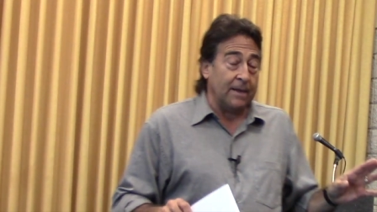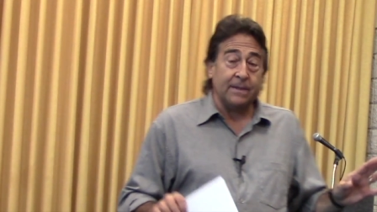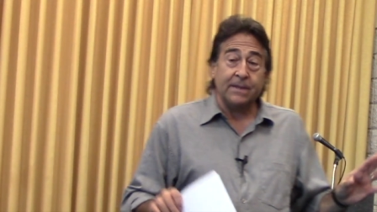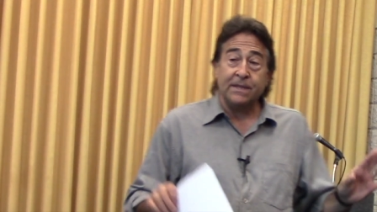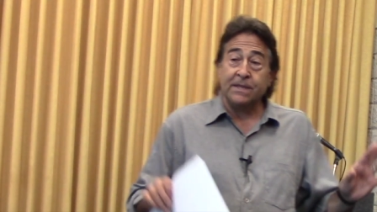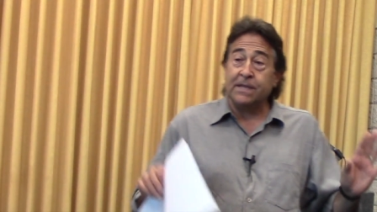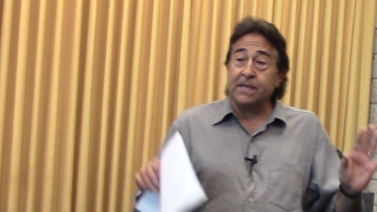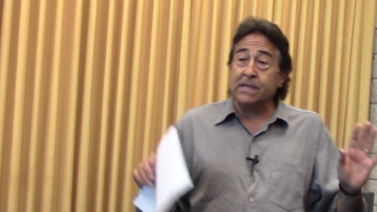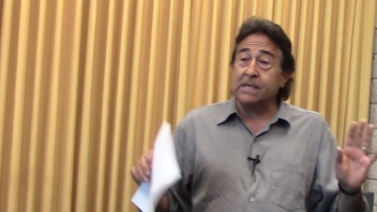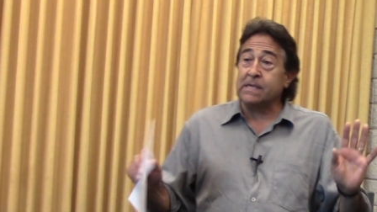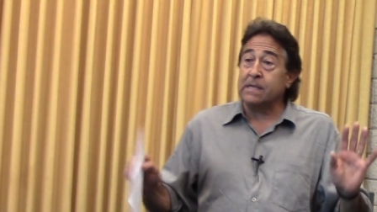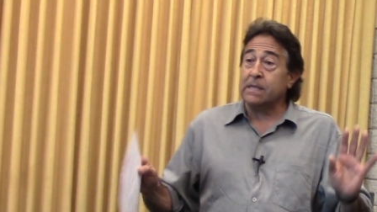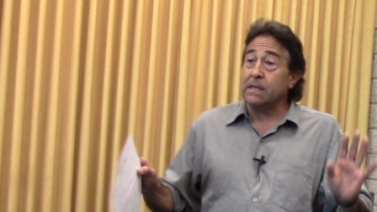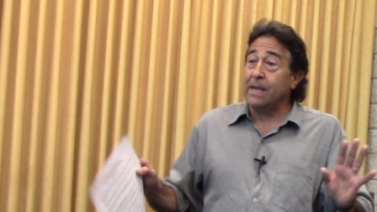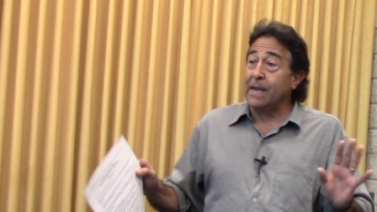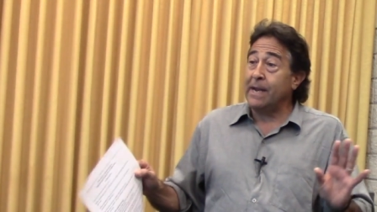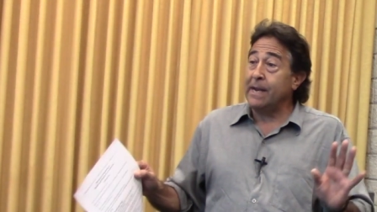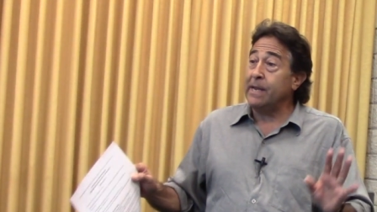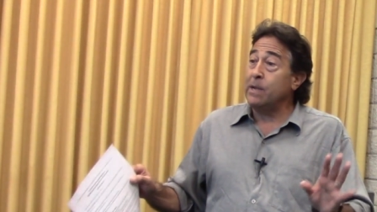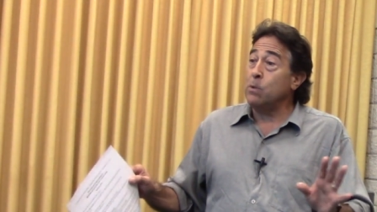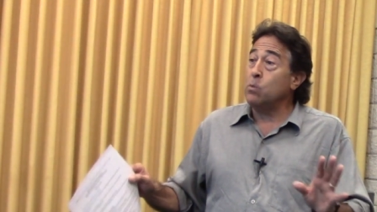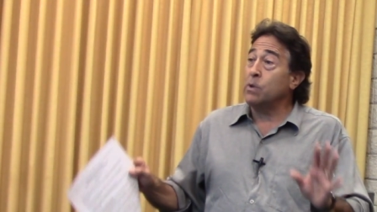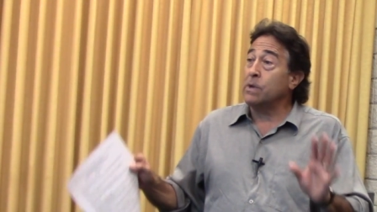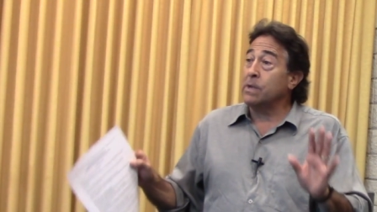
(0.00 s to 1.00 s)
This
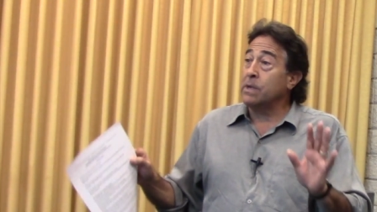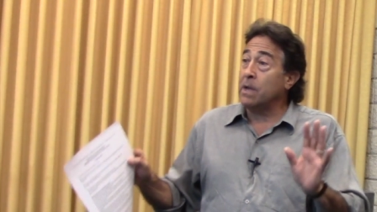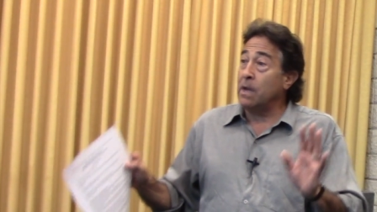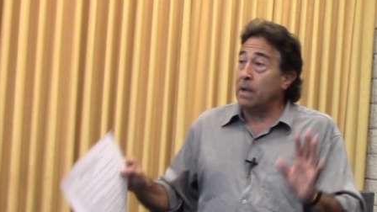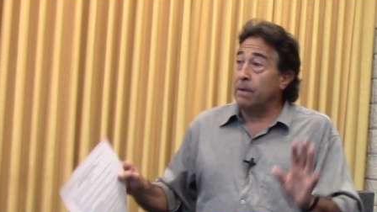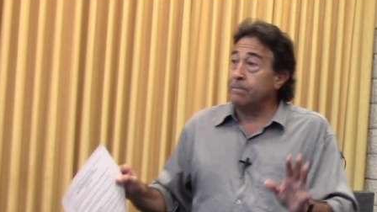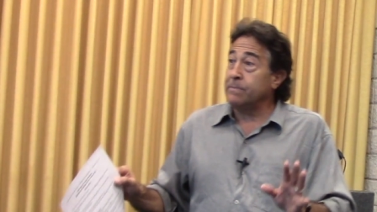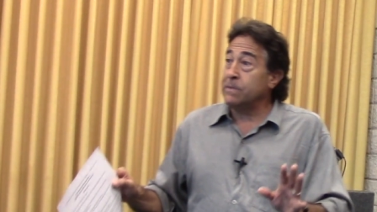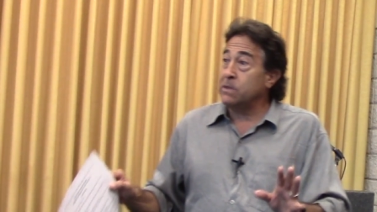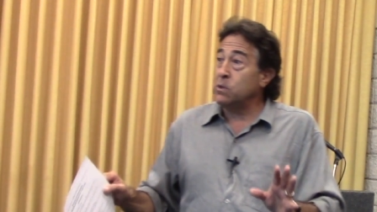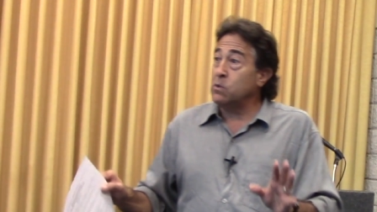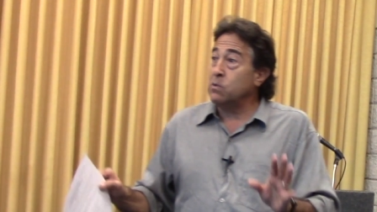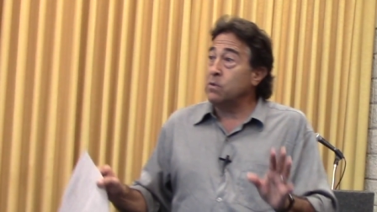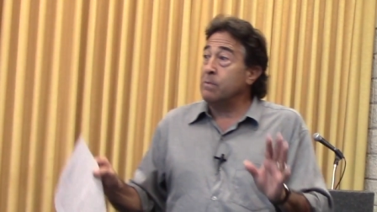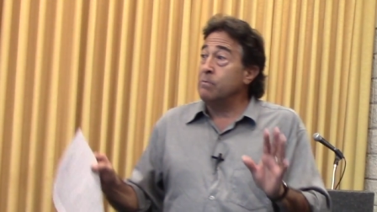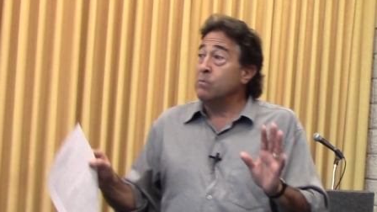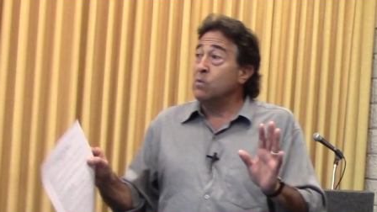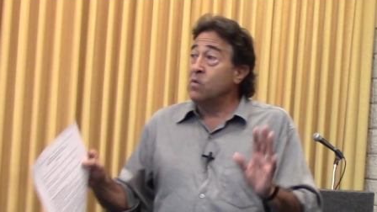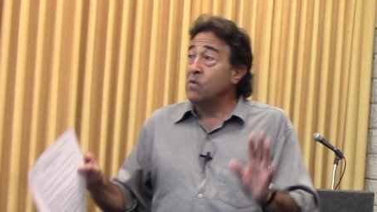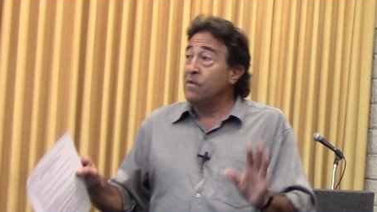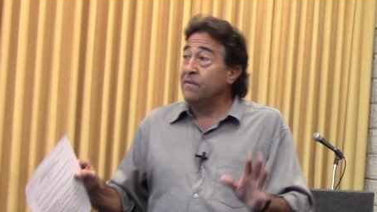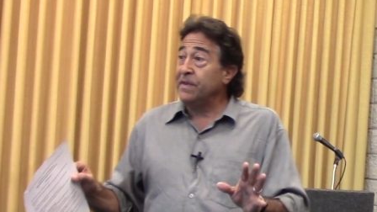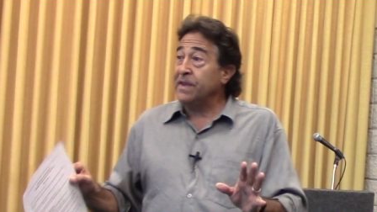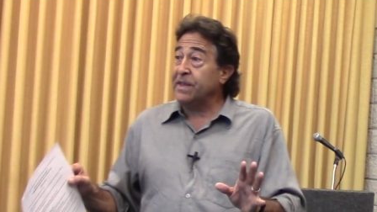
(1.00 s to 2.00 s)
lady would come to a
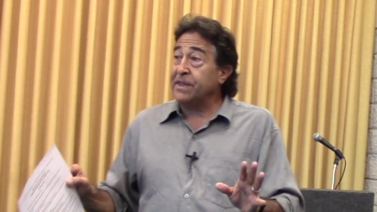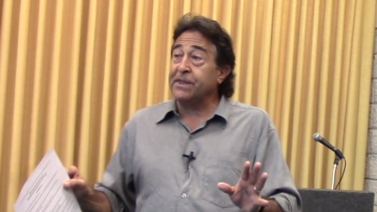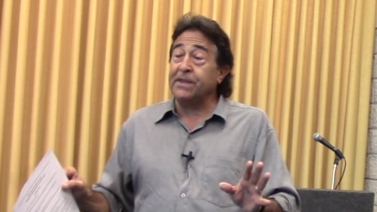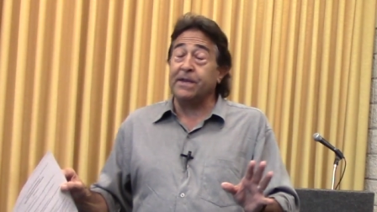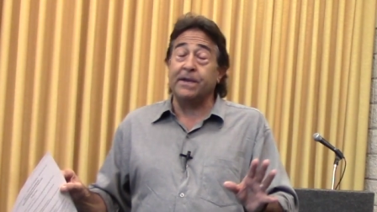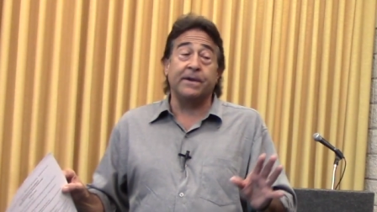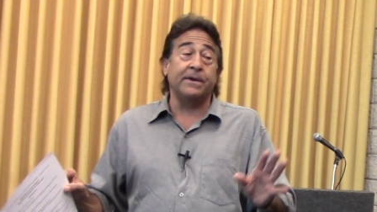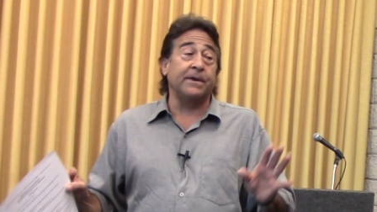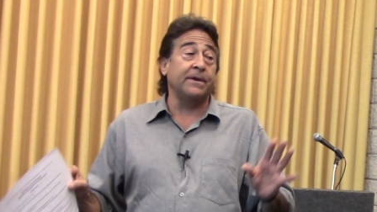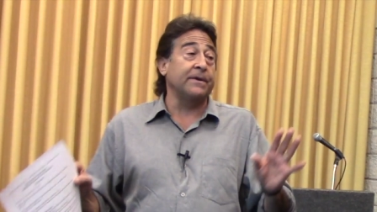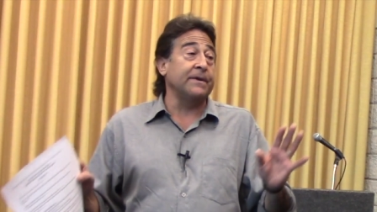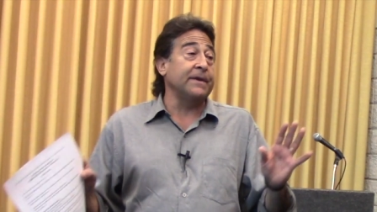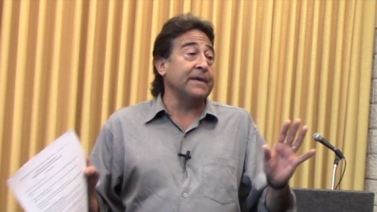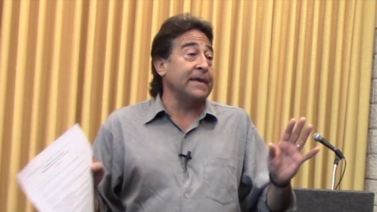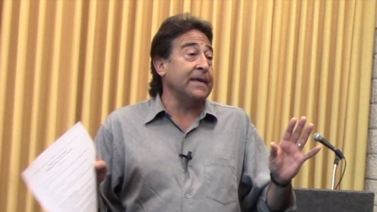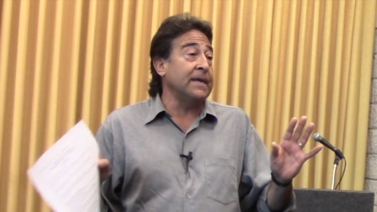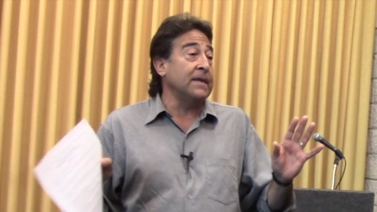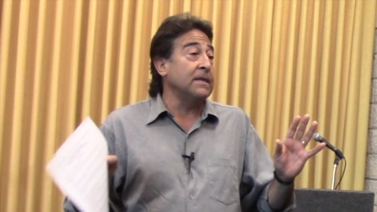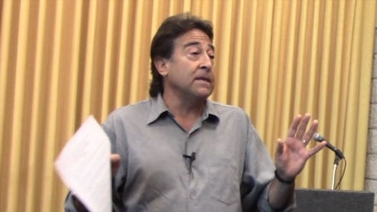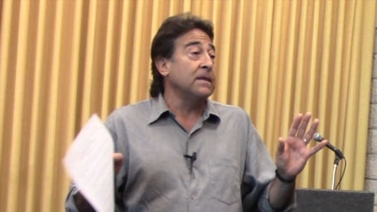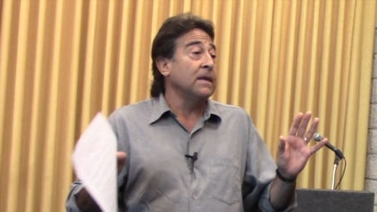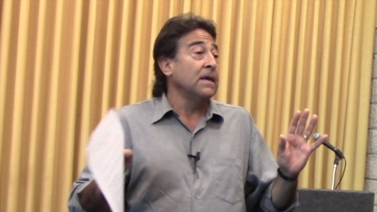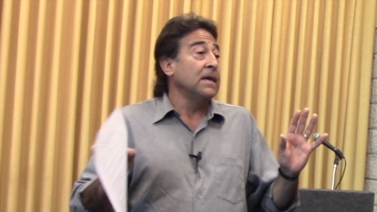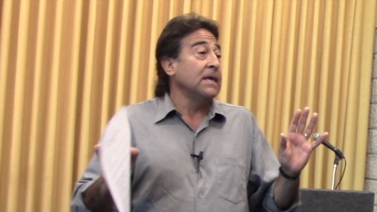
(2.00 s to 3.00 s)
movie theater
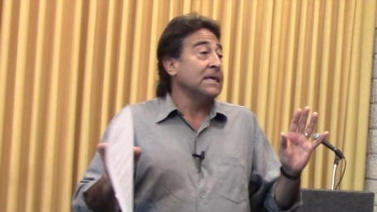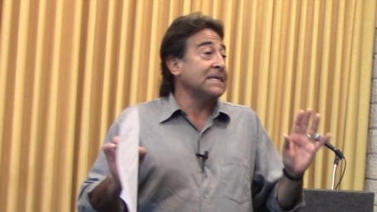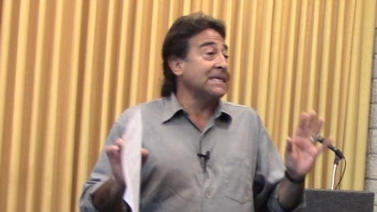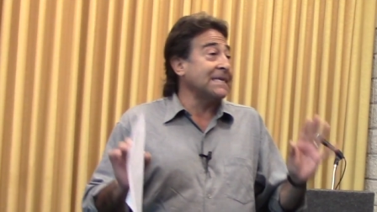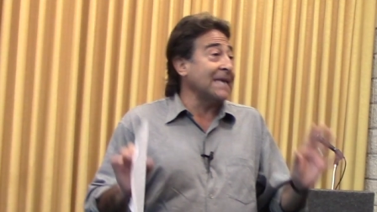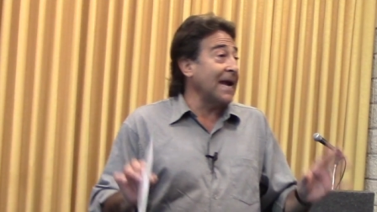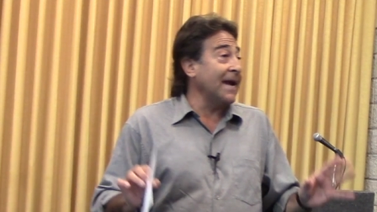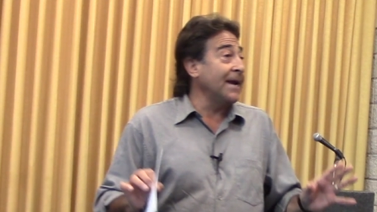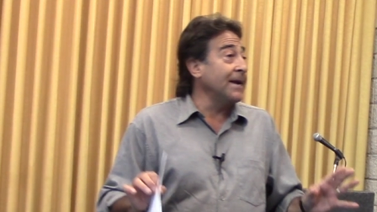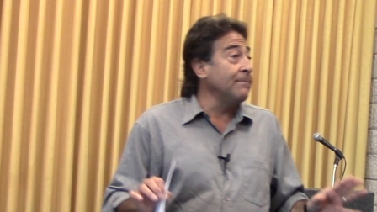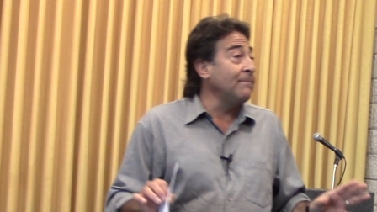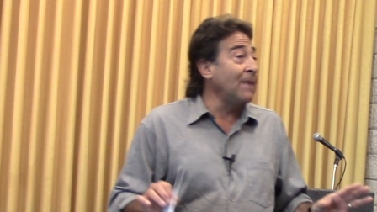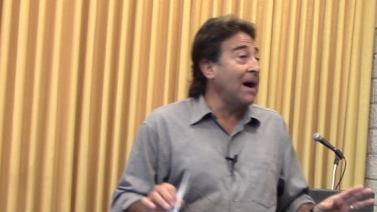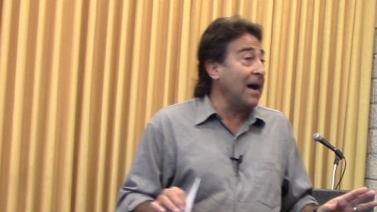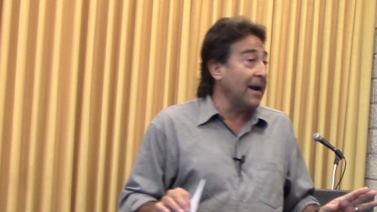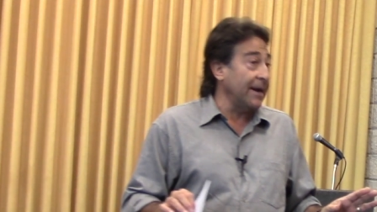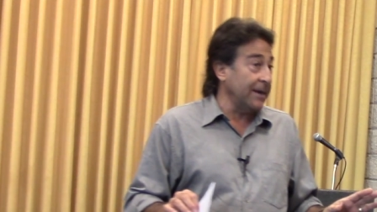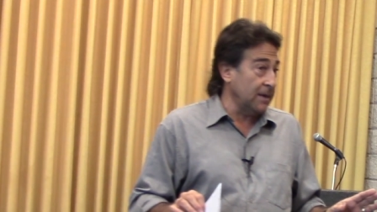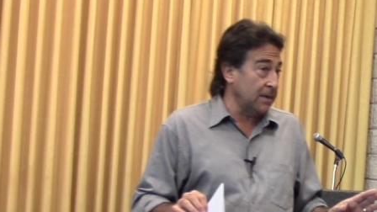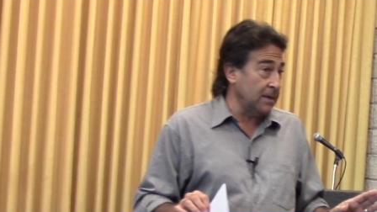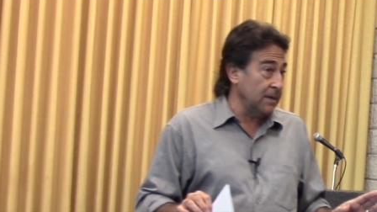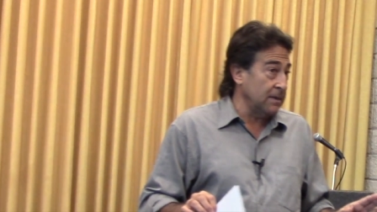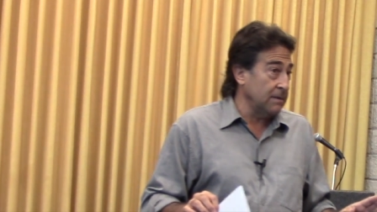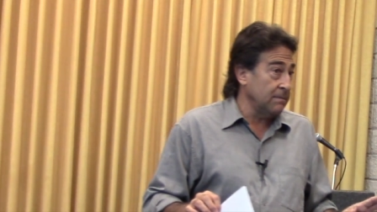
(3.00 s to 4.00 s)
in Santa
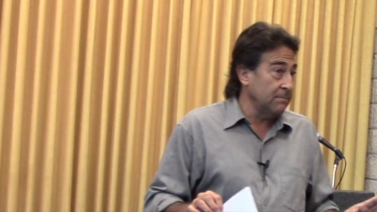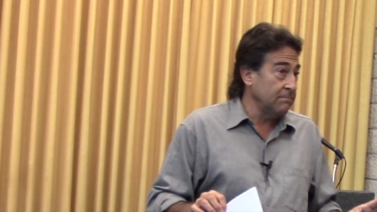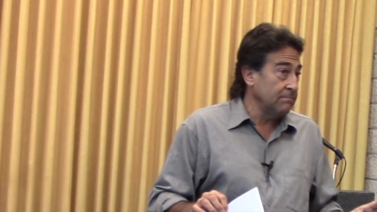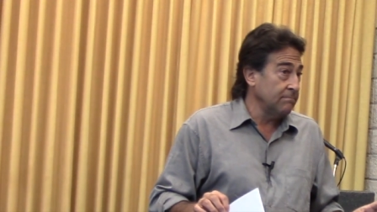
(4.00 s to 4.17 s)
Monica.